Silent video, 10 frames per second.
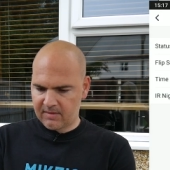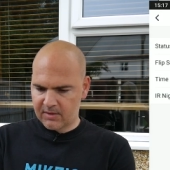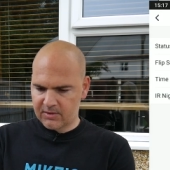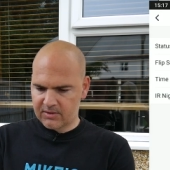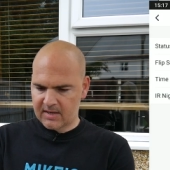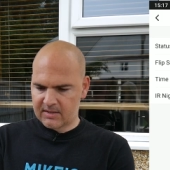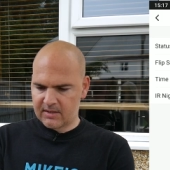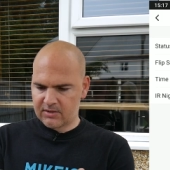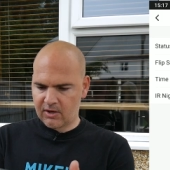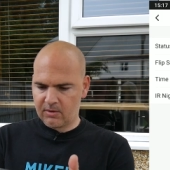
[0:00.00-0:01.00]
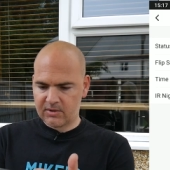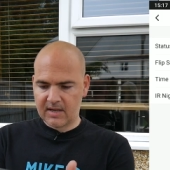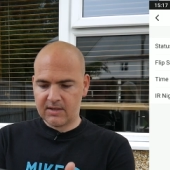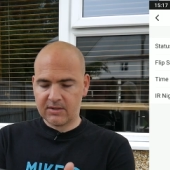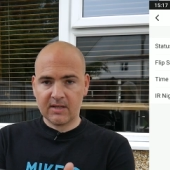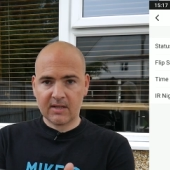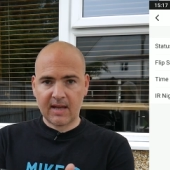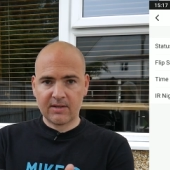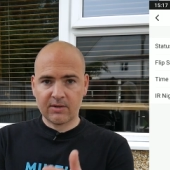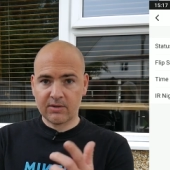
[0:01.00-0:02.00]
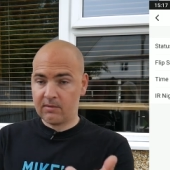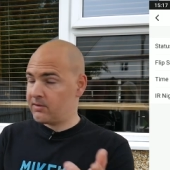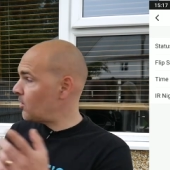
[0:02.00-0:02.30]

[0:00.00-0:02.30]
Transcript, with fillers: function settings, so status indicator. So if you